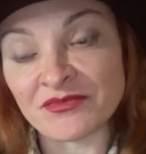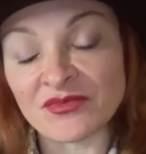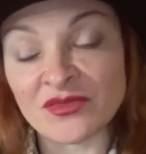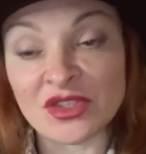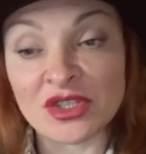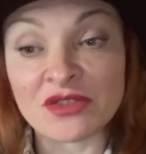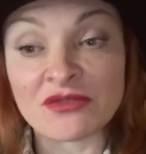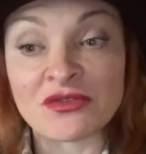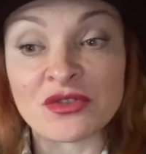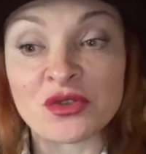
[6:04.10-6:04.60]

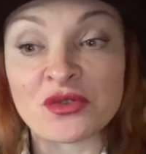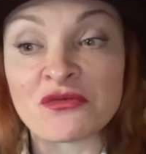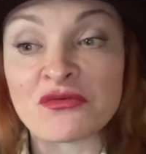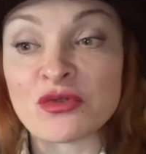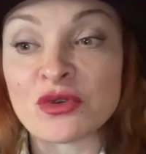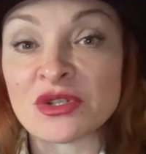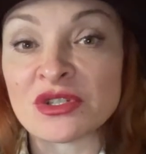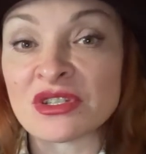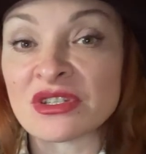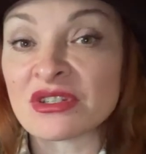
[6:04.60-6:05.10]
if you
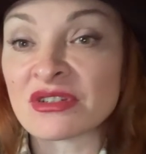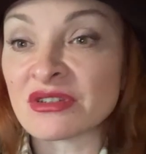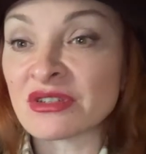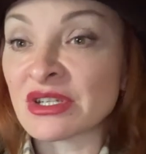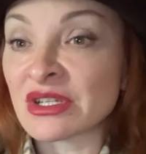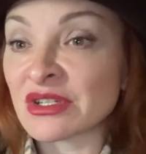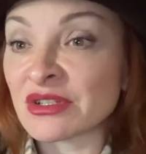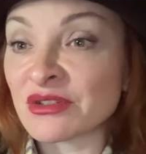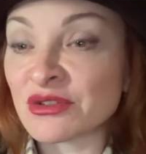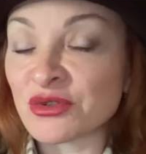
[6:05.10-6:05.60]
want
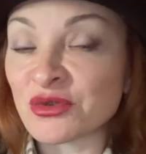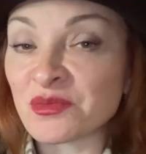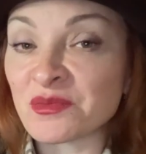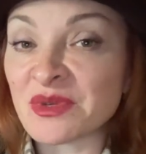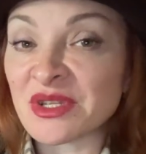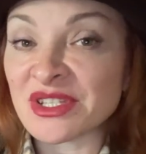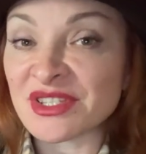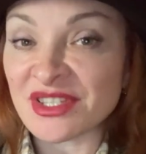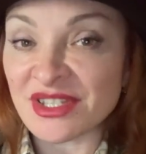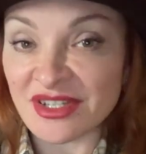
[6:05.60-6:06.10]
to
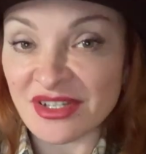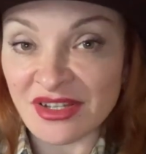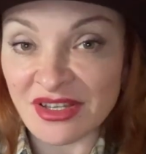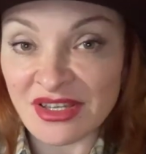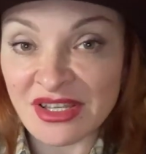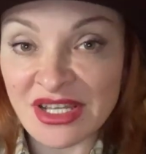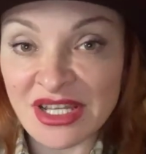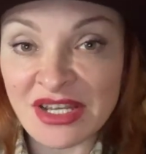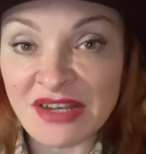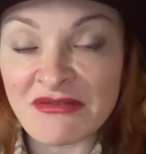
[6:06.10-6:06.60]
be the
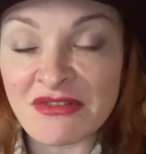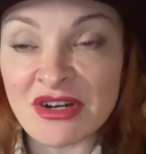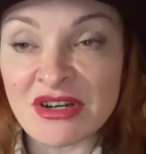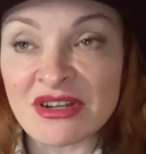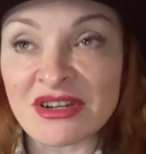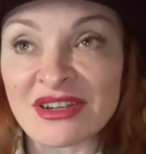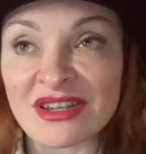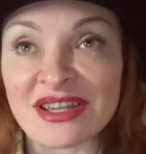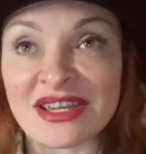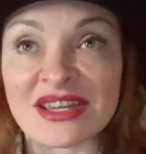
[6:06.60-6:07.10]

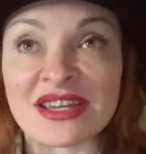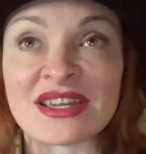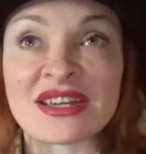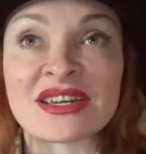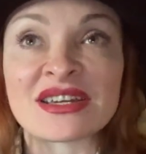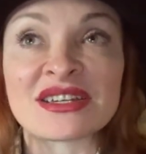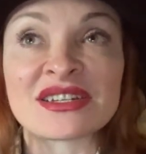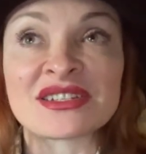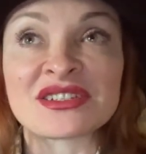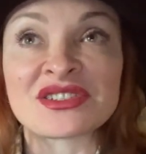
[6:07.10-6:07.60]
clever
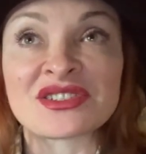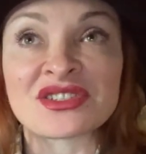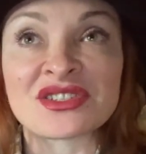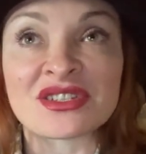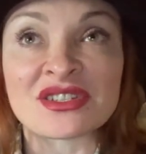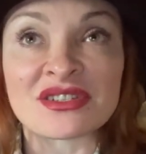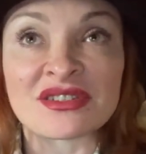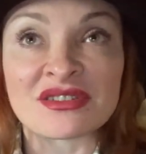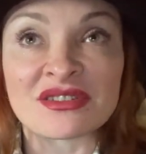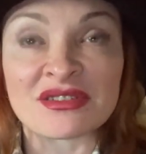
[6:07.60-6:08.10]
and
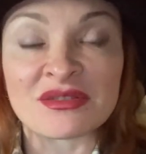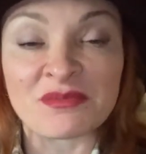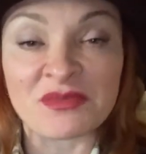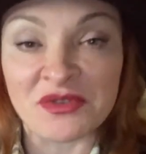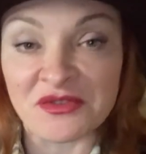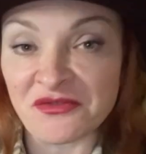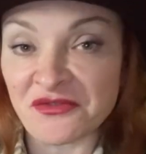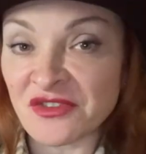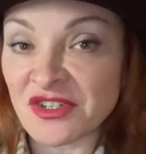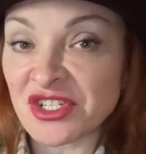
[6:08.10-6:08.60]

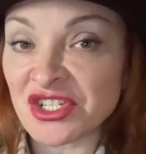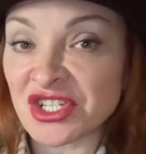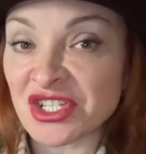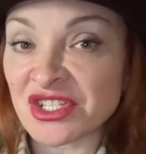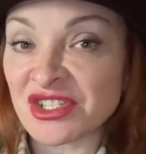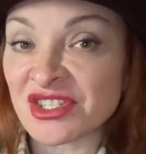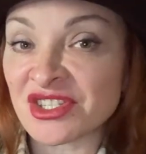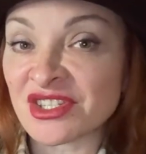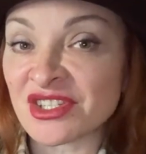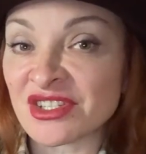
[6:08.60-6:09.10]

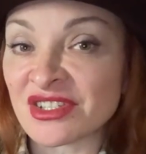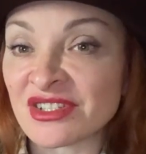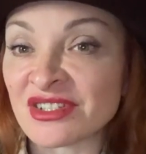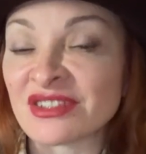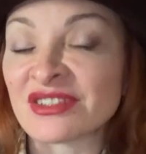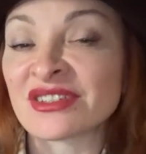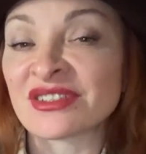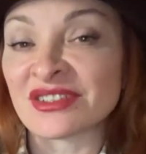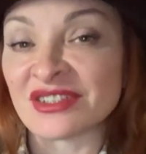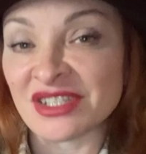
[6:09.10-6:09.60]
proficiency
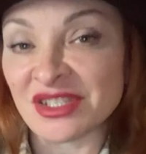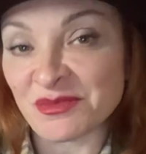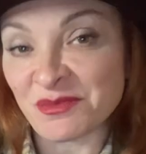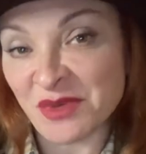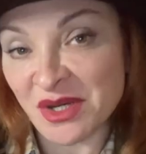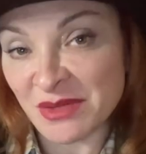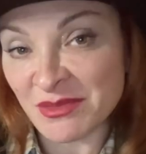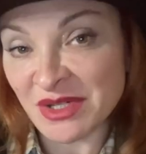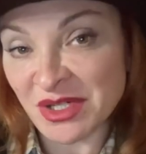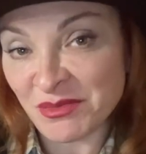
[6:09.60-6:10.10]
in
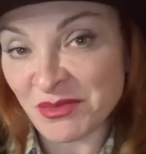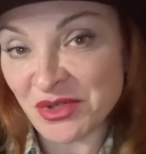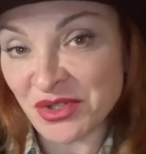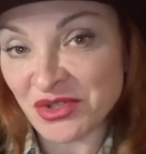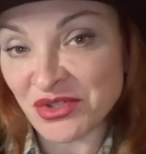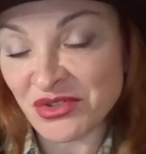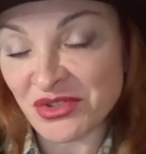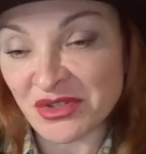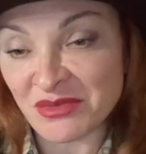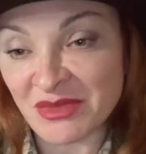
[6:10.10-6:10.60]
public
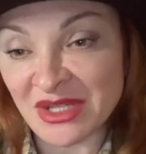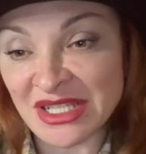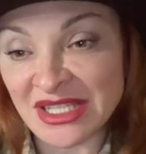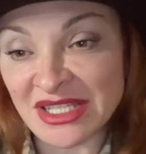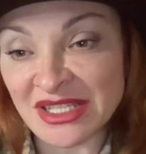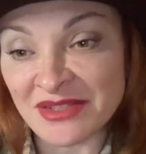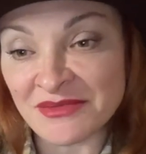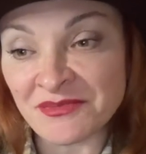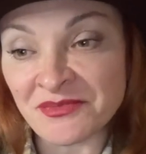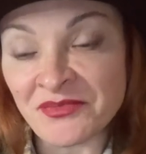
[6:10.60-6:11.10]

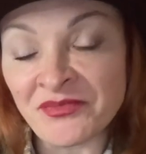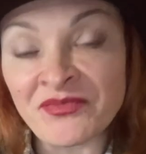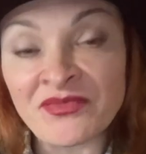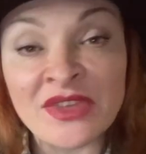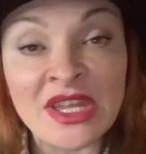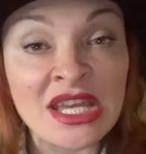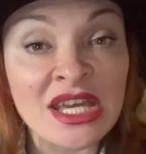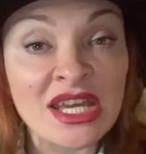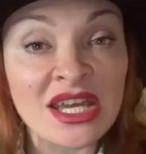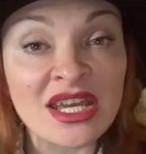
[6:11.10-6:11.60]
procurement.
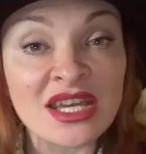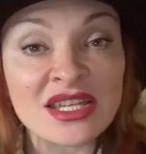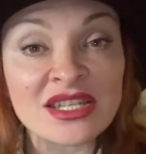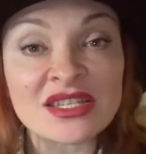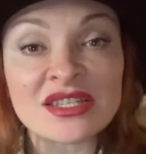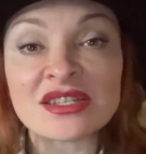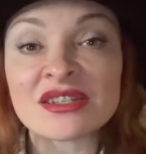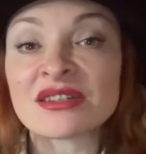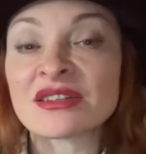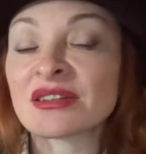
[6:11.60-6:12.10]

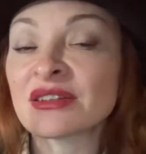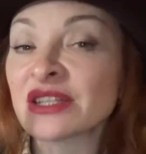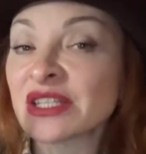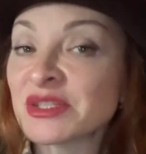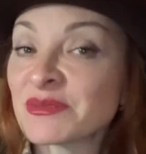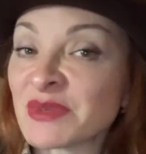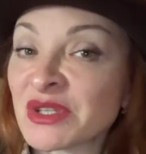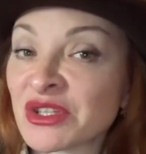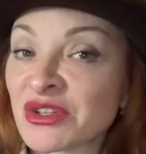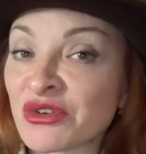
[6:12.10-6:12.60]
And
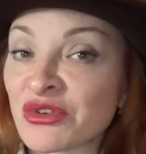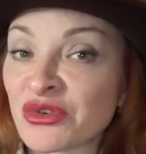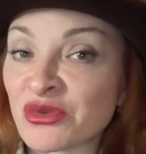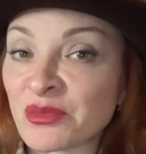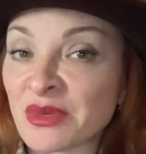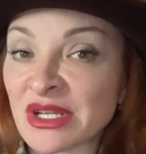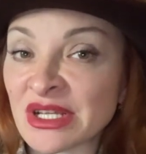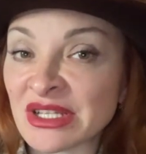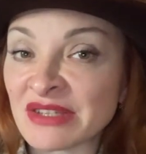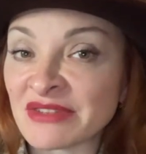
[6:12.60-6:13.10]
let me know
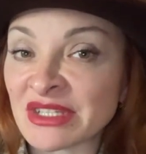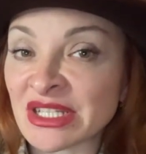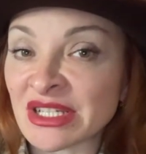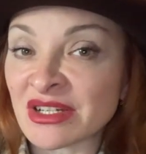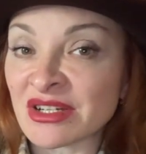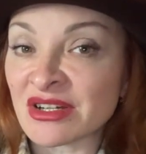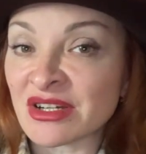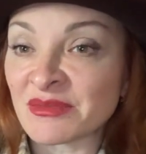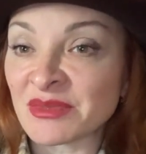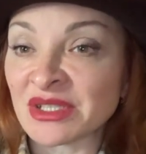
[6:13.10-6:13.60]
by leaving a
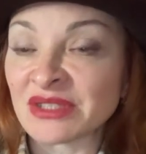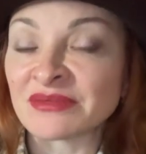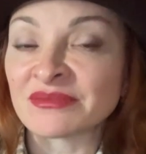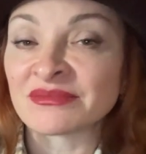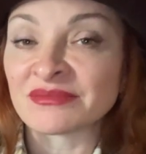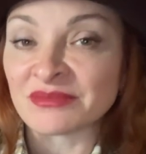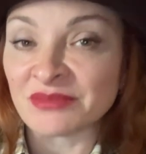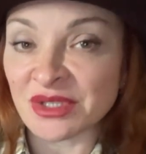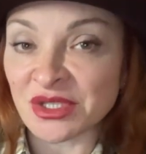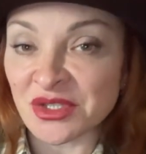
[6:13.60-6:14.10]
comment
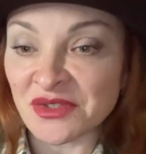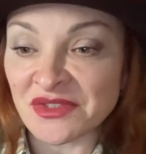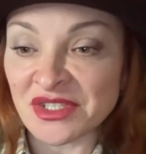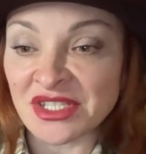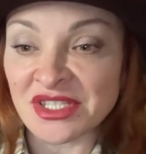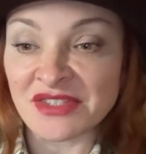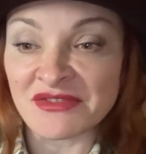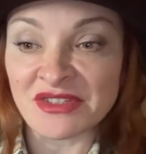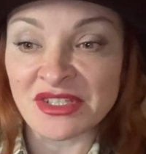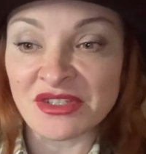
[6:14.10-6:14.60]
below
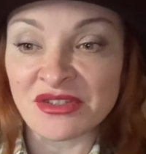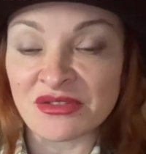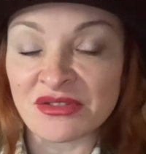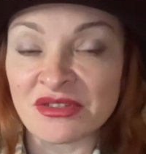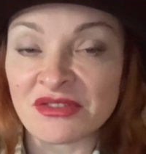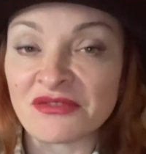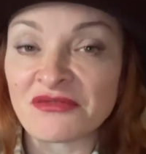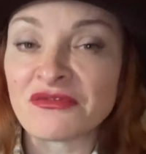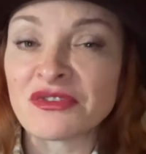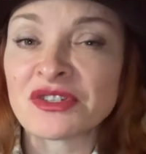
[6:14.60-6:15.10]
this video
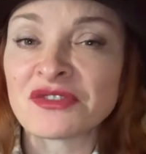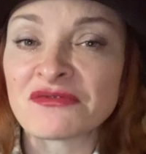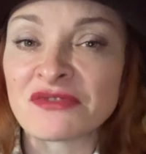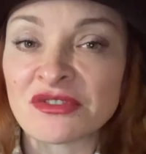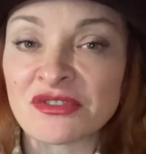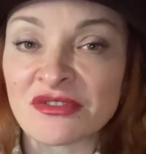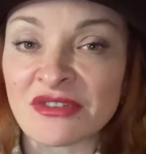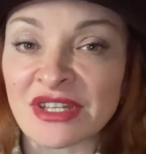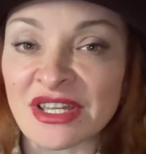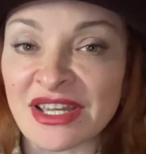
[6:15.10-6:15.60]
what
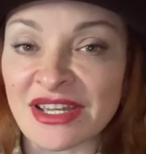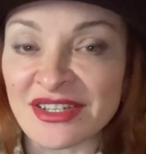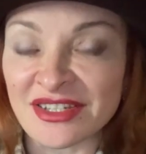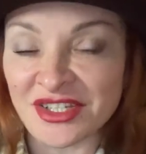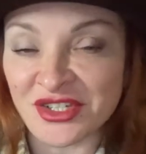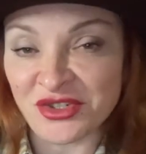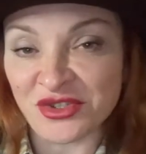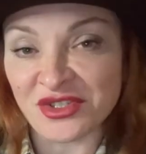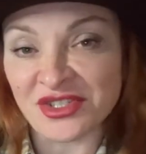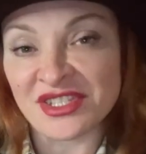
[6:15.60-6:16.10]
would you like
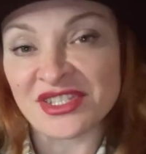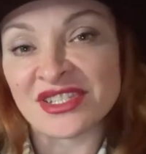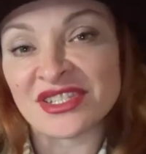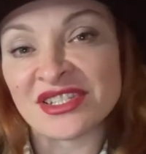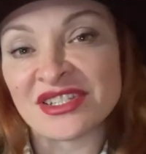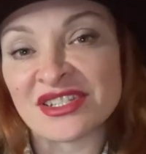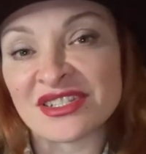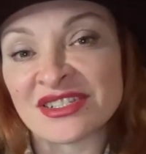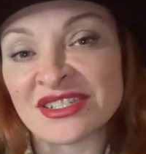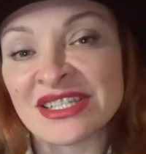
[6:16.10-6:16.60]
to
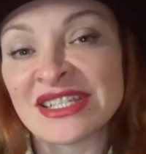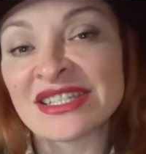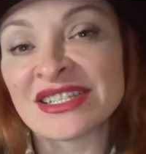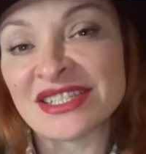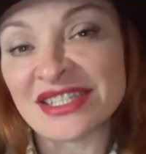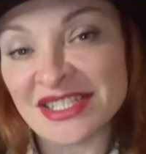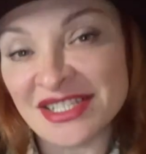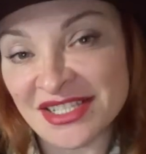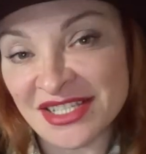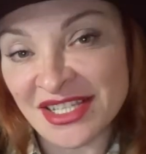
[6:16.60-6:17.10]
consider
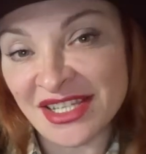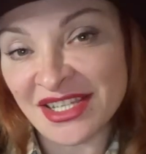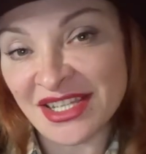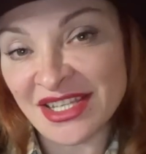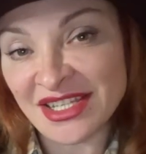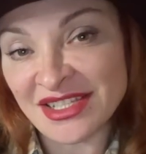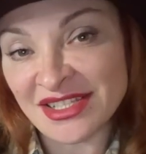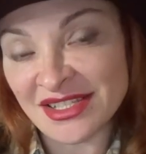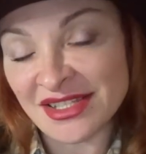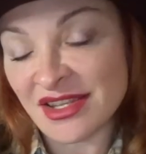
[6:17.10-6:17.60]
in the
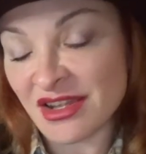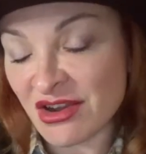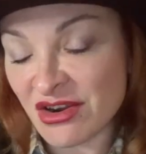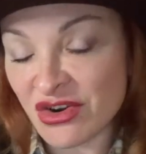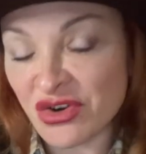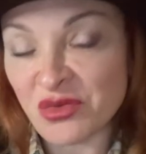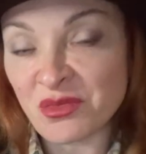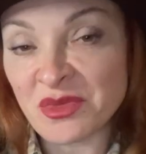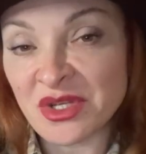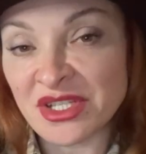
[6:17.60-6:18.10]
next
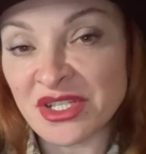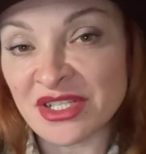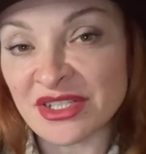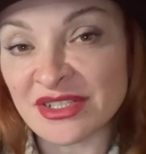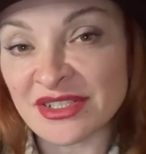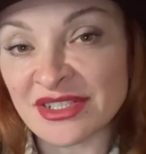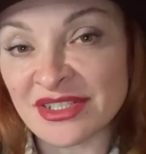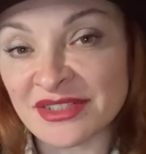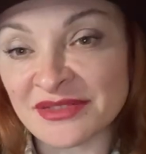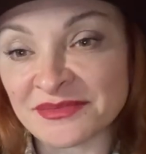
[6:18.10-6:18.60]
hour
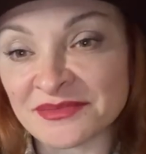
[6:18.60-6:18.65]
meetings.